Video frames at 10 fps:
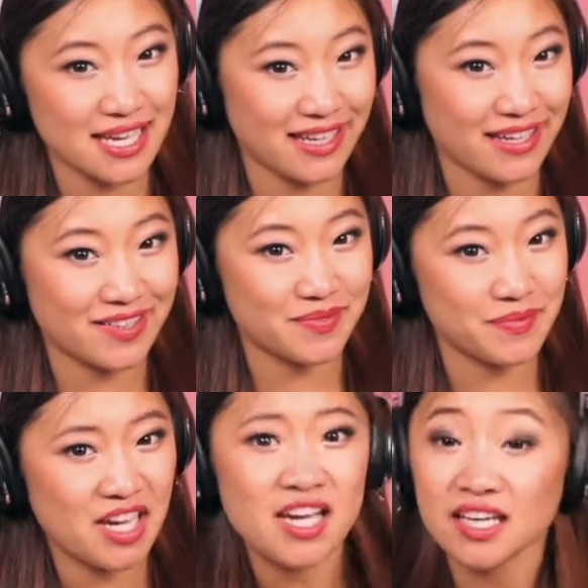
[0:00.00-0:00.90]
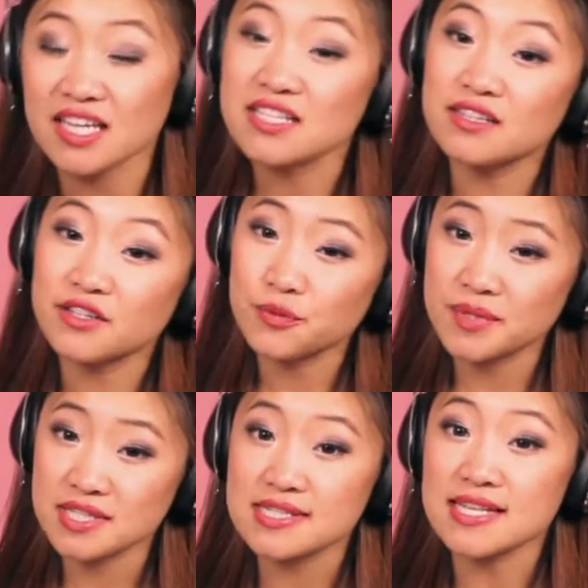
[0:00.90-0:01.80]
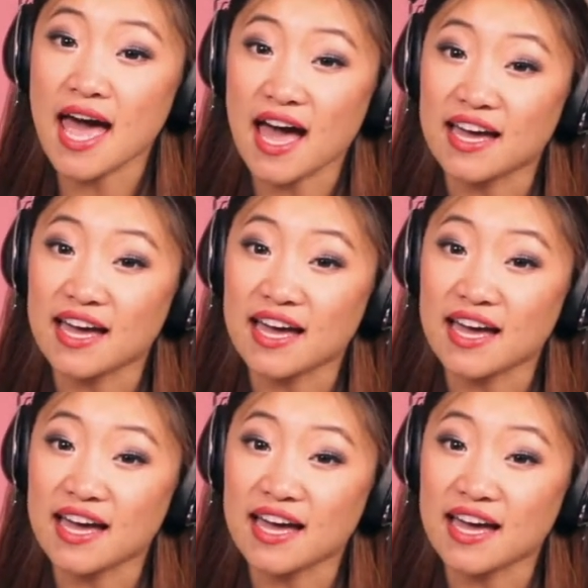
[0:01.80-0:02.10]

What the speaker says: idiom is a little bit sad,